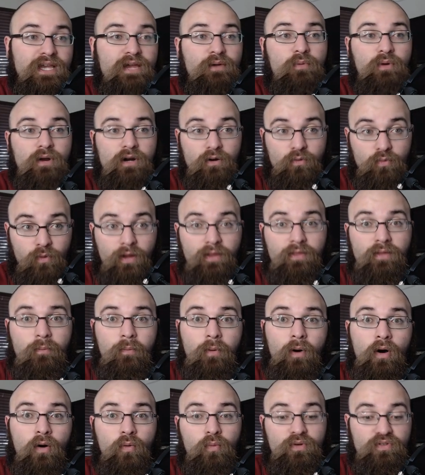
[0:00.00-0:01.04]
hey, we're going to run the
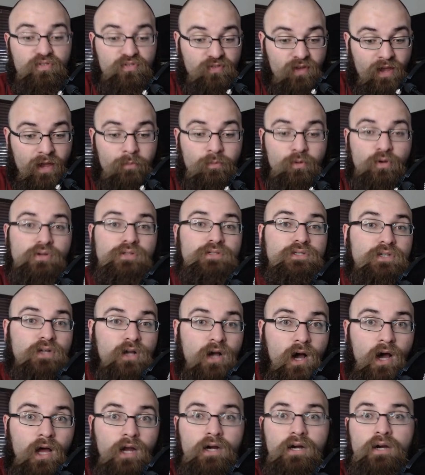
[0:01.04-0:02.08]
ball with Samuels and
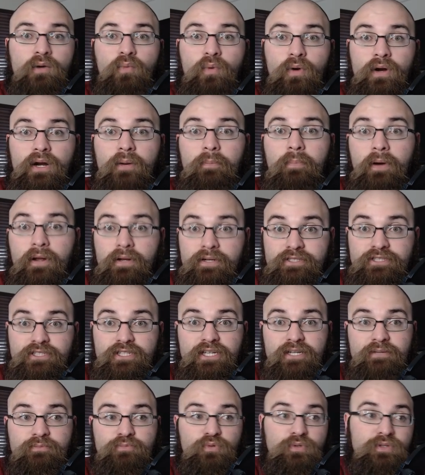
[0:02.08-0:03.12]
Connor, and we're going to punish
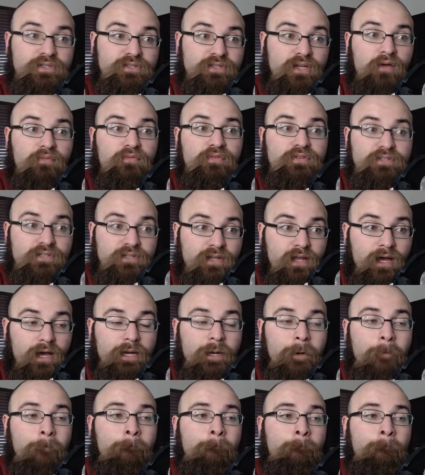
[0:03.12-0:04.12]
teams with this offensive line,